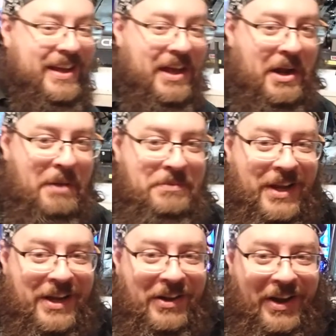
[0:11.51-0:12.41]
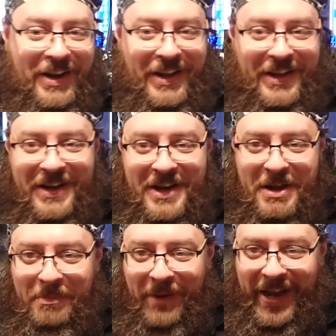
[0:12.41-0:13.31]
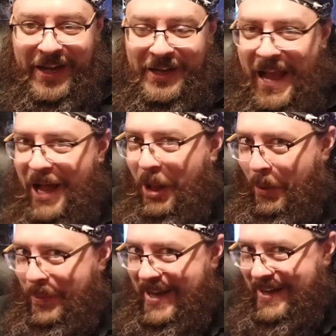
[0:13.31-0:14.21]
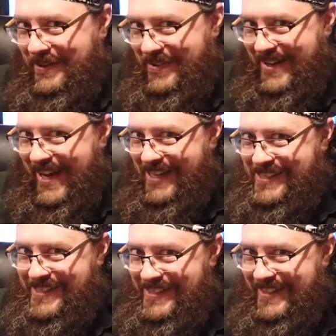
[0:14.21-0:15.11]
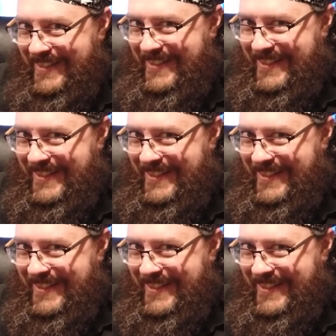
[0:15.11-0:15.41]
an update on my Halloween creation.